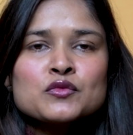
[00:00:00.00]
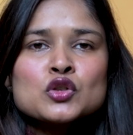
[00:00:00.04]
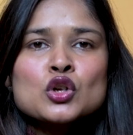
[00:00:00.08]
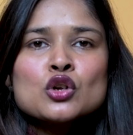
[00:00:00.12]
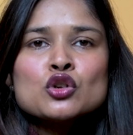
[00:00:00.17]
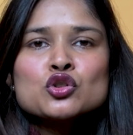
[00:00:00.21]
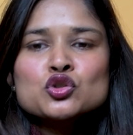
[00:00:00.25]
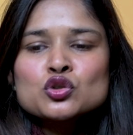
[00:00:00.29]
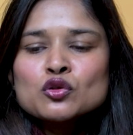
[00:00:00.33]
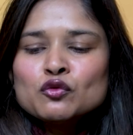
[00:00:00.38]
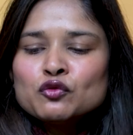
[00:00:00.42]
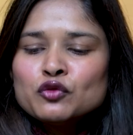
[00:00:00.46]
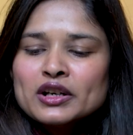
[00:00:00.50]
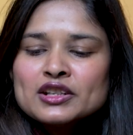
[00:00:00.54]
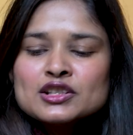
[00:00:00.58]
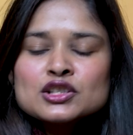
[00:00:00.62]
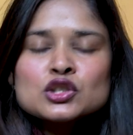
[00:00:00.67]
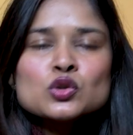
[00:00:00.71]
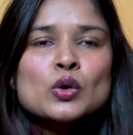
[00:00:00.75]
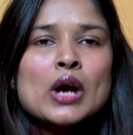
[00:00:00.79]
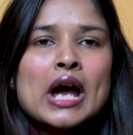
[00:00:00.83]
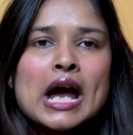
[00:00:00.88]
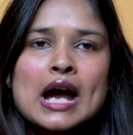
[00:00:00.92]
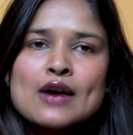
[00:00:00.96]
So once
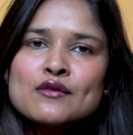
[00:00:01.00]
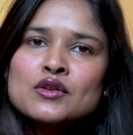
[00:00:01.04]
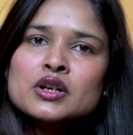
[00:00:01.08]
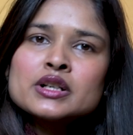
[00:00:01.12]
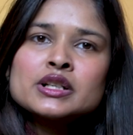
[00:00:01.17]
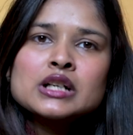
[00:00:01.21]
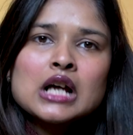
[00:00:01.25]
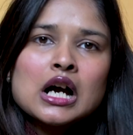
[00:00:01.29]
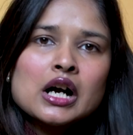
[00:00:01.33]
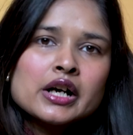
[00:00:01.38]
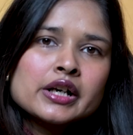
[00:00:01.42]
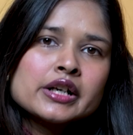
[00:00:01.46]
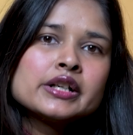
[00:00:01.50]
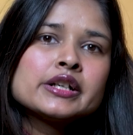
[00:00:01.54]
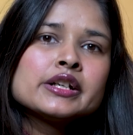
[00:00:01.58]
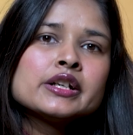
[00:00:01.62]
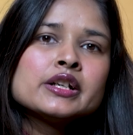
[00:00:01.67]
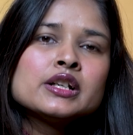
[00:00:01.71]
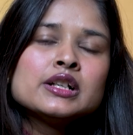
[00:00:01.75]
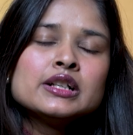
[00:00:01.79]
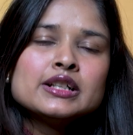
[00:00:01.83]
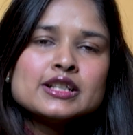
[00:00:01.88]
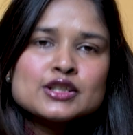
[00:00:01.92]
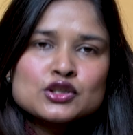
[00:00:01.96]
you have a
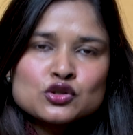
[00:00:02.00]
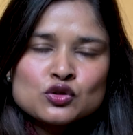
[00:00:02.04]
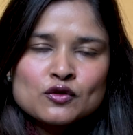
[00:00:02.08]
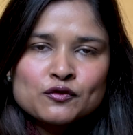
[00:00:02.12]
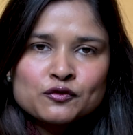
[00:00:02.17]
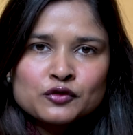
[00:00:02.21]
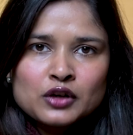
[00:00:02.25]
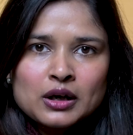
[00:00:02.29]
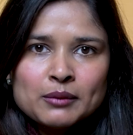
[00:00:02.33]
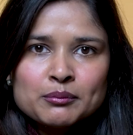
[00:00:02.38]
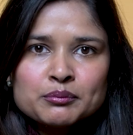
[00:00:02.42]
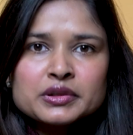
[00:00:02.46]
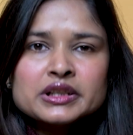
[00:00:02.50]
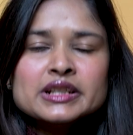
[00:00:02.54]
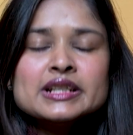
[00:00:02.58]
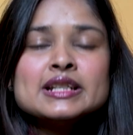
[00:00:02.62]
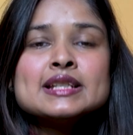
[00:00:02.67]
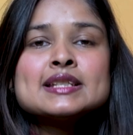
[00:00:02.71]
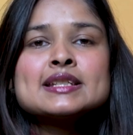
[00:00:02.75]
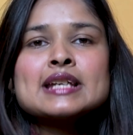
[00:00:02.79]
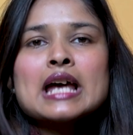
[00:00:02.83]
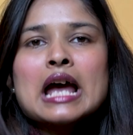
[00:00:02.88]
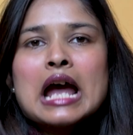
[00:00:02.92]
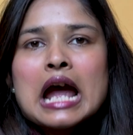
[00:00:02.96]
targeted list of
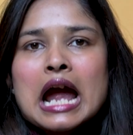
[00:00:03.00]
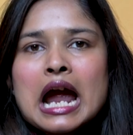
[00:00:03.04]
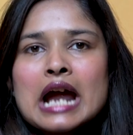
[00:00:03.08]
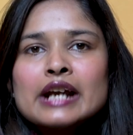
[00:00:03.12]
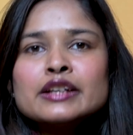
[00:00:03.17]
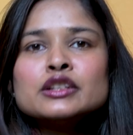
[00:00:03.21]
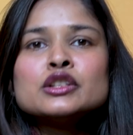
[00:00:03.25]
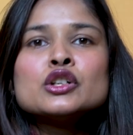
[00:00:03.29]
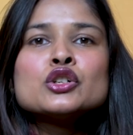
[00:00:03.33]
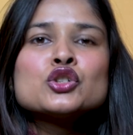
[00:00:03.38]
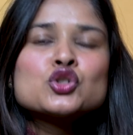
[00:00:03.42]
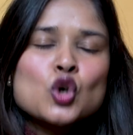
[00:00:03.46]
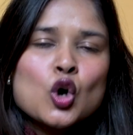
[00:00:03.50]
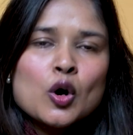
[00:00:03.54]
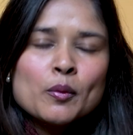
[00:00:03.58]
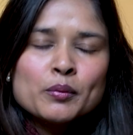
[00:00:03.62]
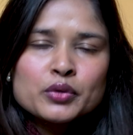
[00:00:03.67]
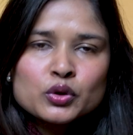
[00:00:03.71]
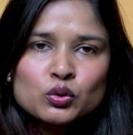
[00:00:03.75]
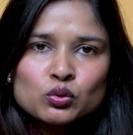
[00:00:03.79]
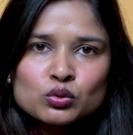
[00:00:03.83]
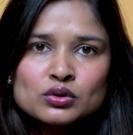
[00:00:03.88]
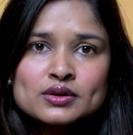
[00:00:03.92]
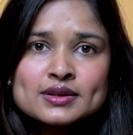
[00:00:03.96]
companies and the job
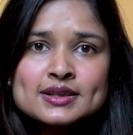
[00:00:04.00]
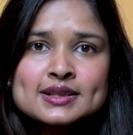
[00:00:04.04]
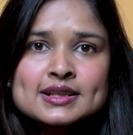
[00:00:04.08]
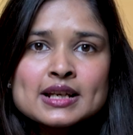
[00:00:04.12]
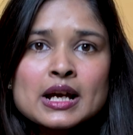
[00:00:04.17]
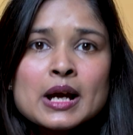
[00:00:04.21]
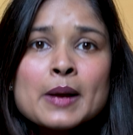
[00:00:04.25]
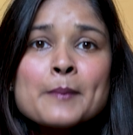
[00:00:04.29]
roles,